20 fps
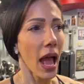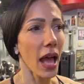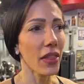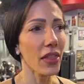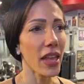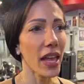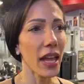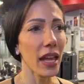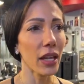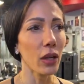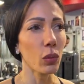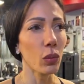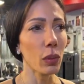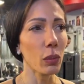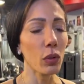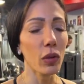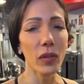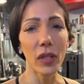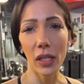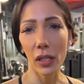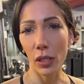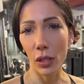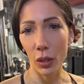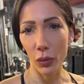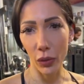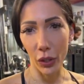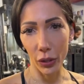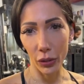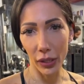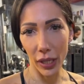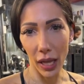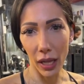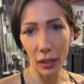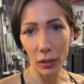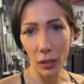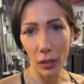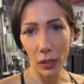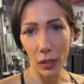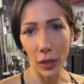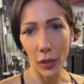And then we moved into the rear
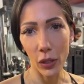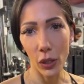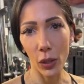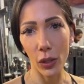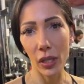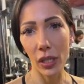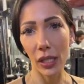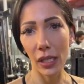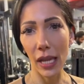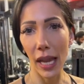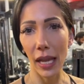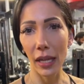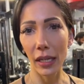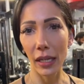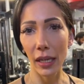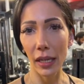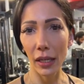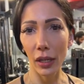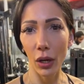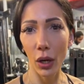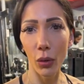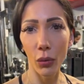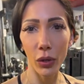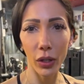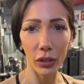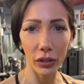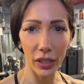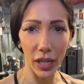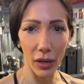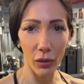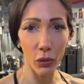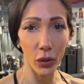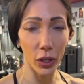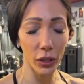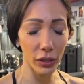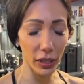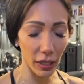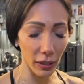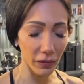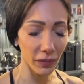delts, so the standing
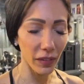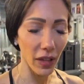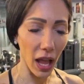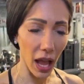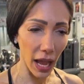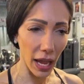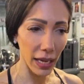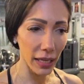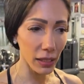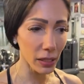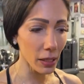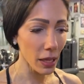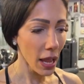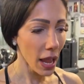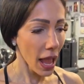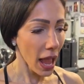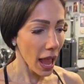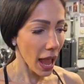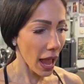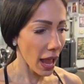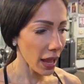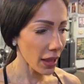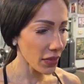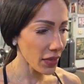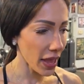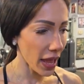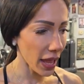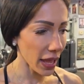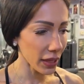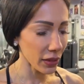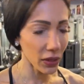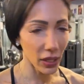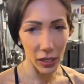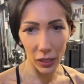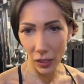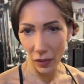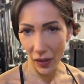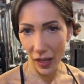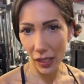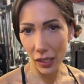rear delt flies. And then
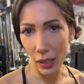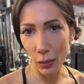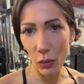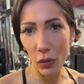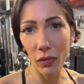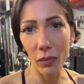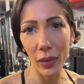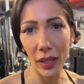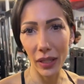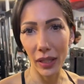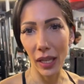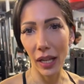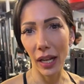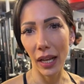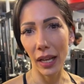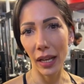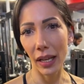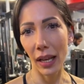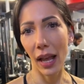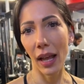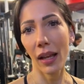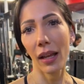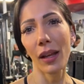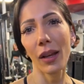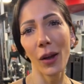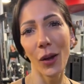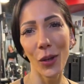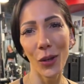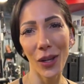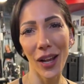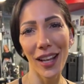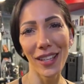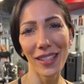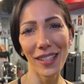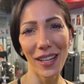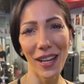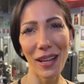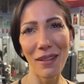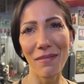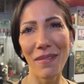this fancy movement that I owe you guys
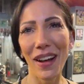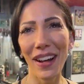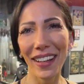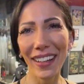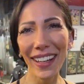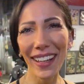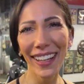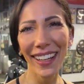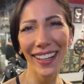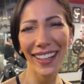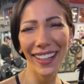the name on.